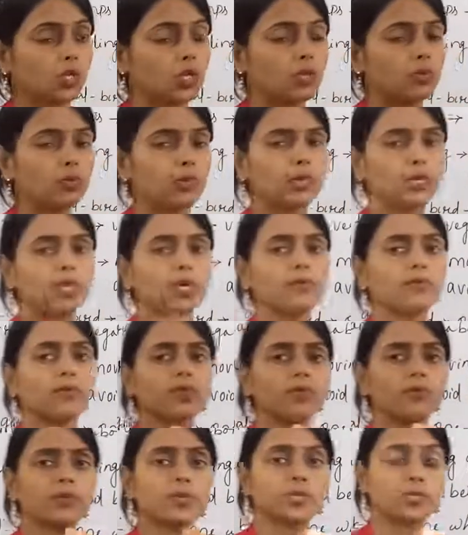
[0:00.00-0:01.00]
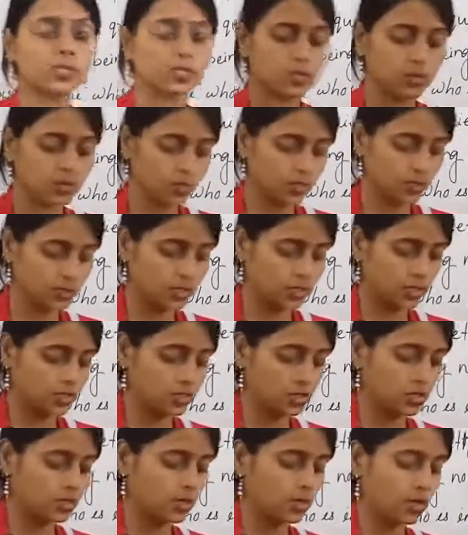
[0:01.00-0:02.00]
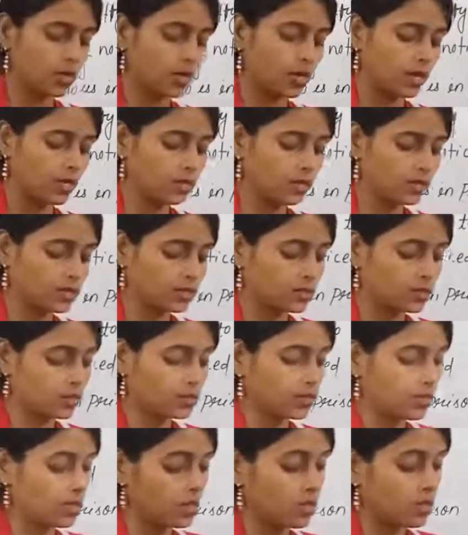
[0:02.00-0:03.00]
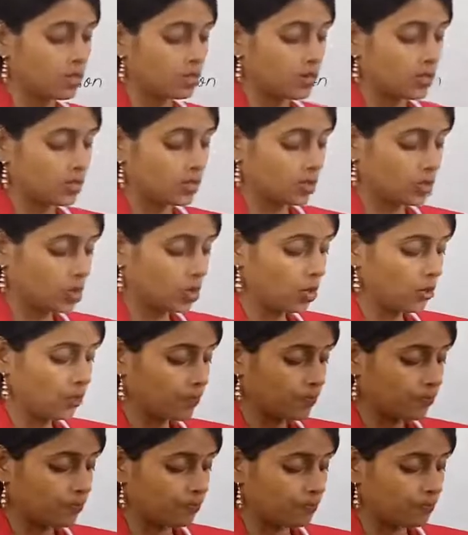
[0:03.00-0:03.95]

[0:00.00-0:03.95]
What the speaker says: you will never ever disclose it. Alice, Tom,